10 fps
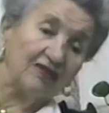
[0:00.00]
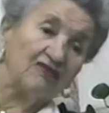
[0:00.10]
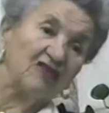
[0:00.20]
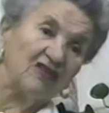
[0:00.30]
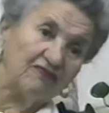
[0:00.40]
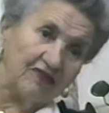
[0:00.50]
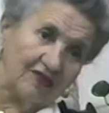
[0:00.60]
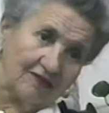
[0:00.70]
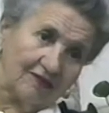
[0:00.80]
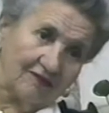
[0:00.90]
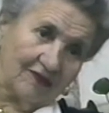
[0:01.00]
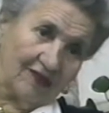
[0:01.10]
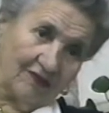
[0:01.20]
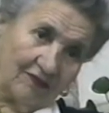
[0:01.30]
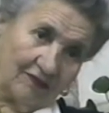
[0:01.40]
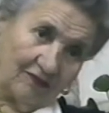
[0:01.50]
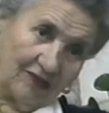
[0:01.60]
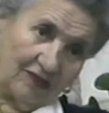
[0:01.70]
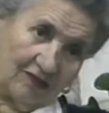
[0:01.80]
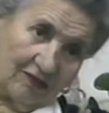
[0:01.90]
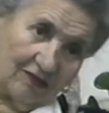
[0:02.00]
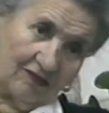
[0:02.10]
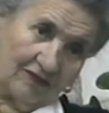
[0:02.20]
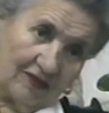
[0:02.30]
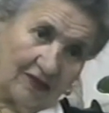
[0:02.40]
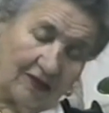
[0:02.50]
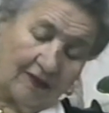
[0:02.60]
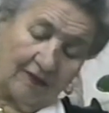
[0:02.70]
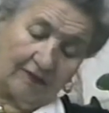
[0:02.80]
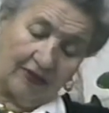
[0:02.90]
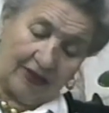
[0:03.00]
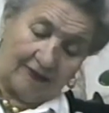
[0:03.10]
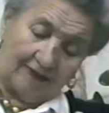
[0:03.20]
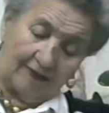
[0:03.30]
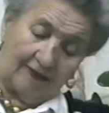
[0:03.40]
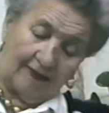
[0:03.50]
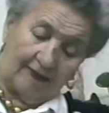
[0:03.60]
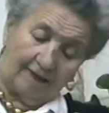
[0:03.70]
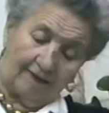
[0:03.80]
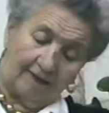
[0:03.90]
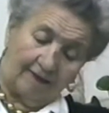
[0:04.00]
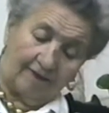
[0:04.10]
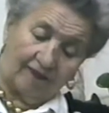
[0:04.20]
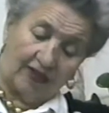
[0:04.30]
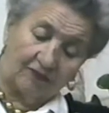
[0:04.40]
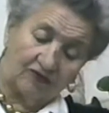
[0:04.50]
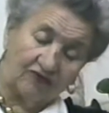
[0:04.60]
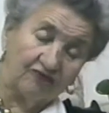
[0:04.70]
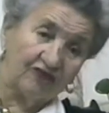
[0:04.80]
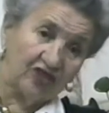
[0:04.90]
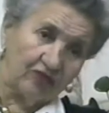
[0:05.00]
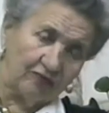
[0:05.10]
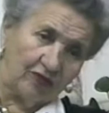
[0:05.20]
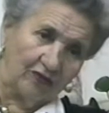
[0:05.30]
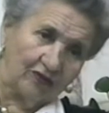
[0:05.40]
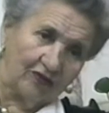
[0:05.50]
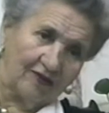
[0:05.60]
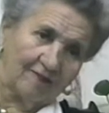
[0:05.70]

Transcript: 23 feet. We went all over the place, and uh, it was a fishing boat.